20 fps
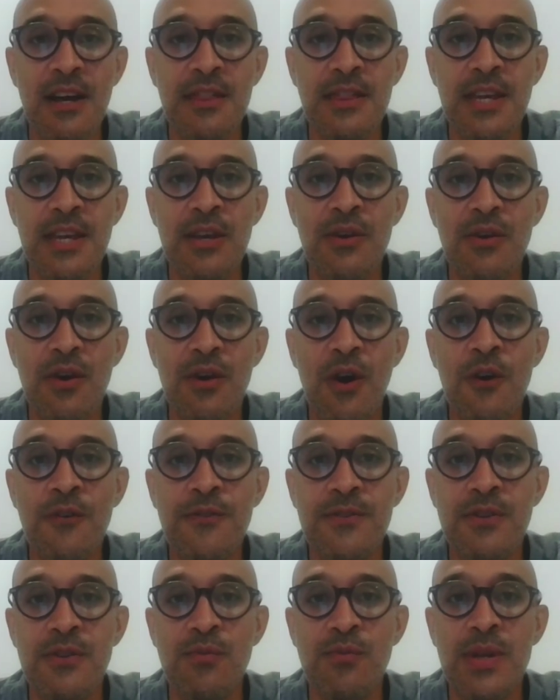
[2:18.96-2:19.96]
I think
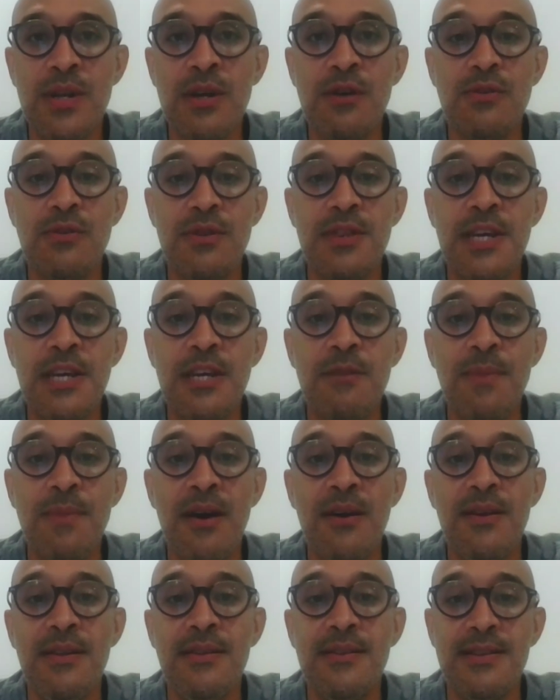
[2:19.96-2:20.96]
often we don't think
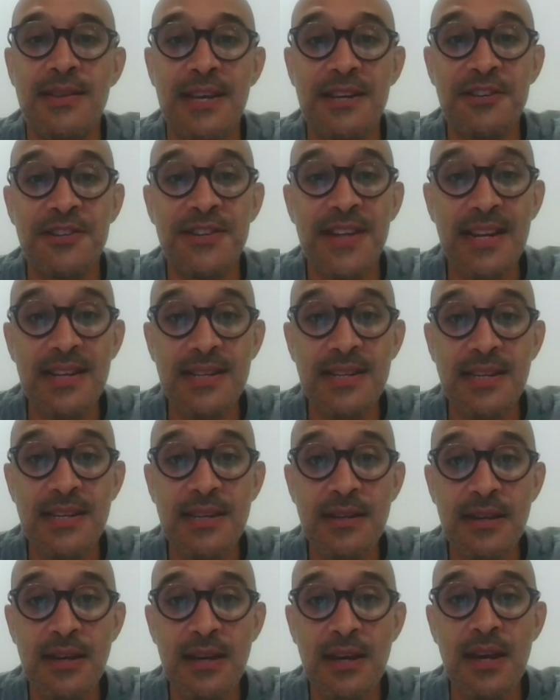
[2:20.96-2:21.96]
about
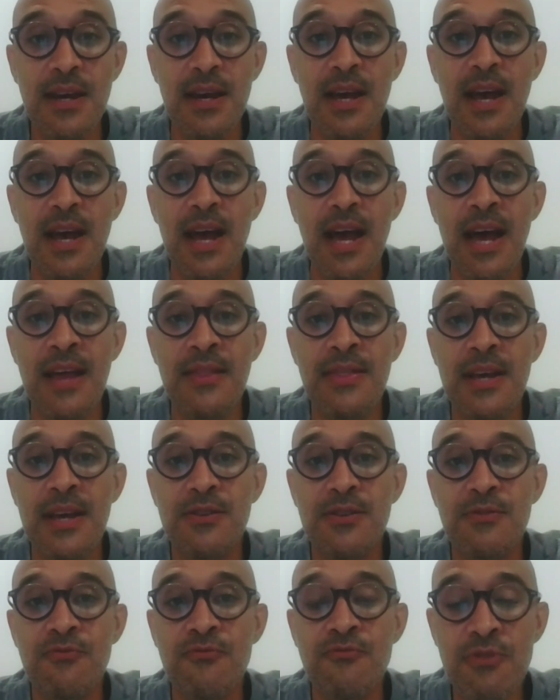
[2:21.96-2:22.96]
intersectionality, and
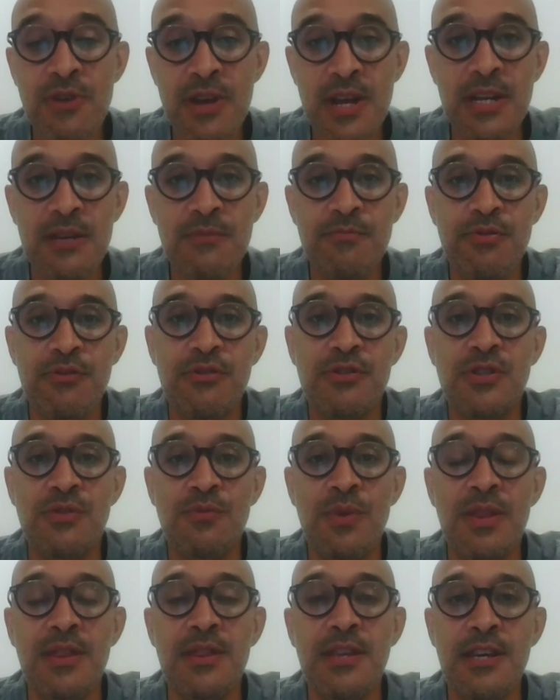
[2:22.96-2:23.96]
that's really
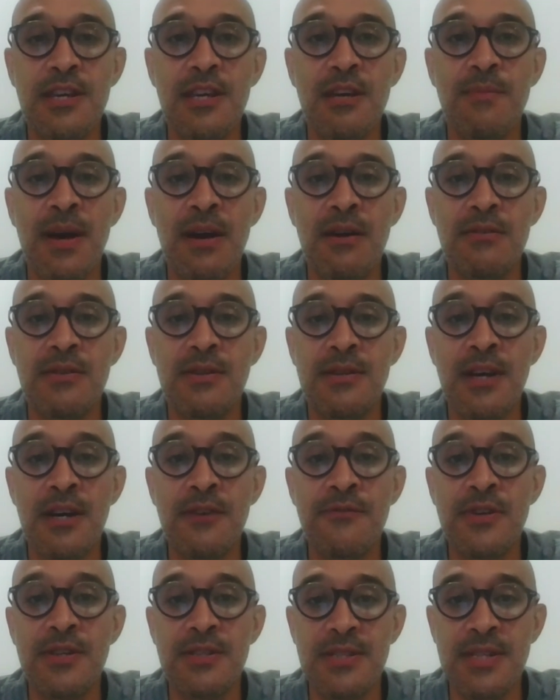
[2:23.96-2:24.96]
important when thinking about
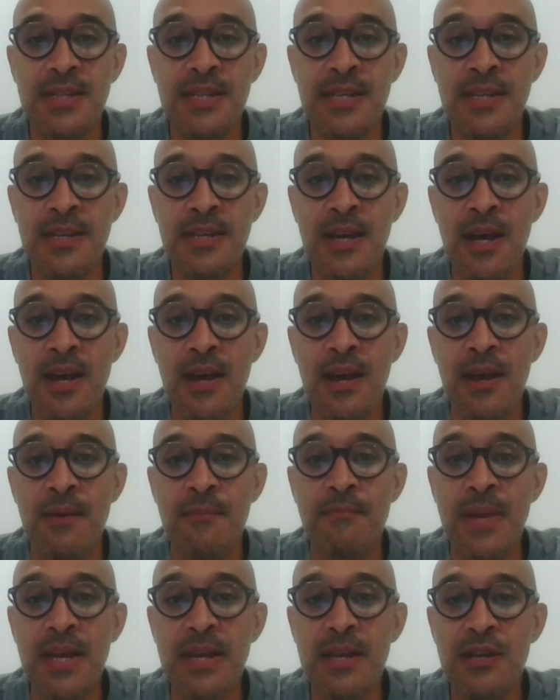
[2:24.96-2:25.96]
diversity,
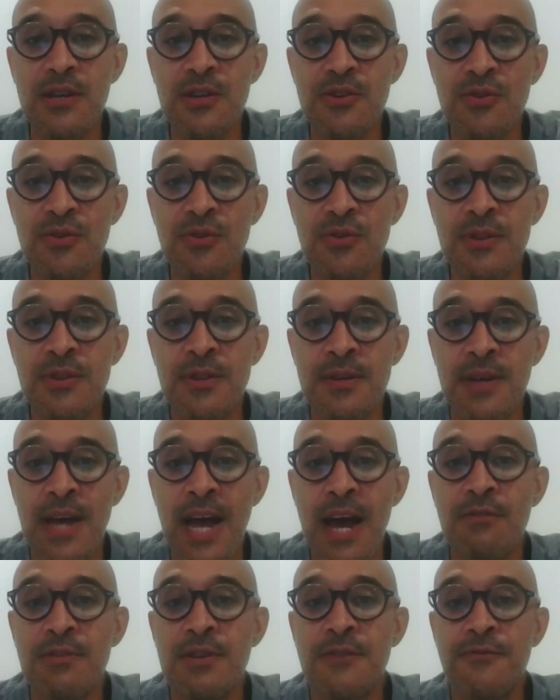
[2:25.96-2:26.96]
making sure
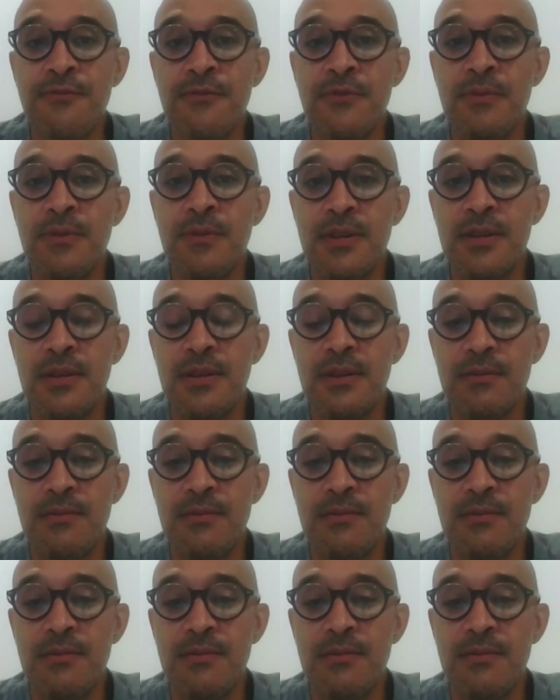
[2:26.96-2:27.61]
that how different